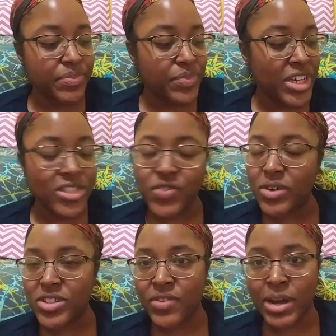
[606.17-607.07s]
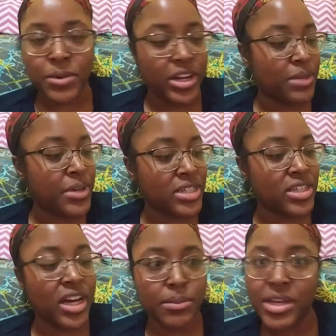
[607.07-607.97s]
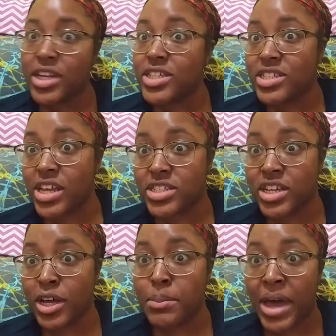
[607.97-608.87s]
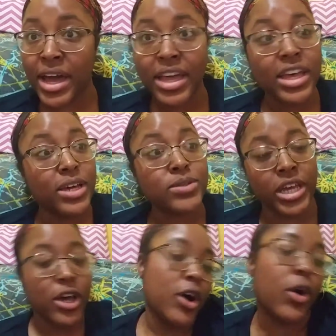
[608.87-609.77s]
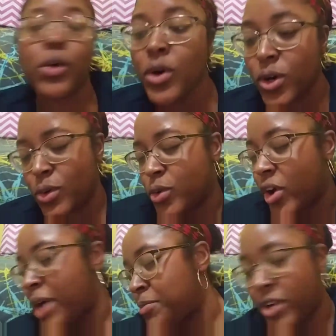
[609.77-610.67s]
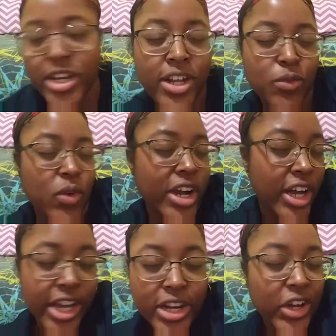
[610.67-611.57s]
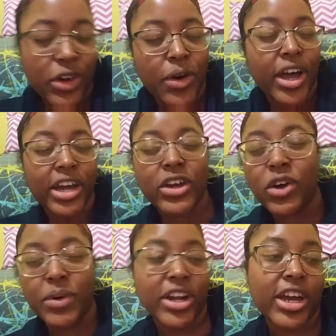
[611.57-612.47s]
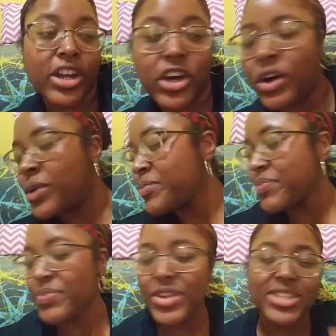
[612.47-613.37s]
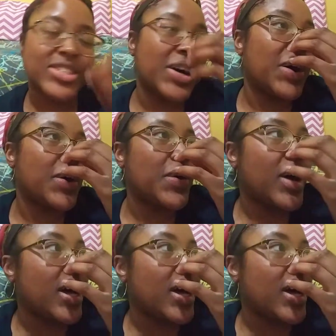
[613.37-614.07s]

His phone is vibrating. He picks it up. Says cut back. He was like, oh crap, Ren, I gotta go, Ren, I gotta go. So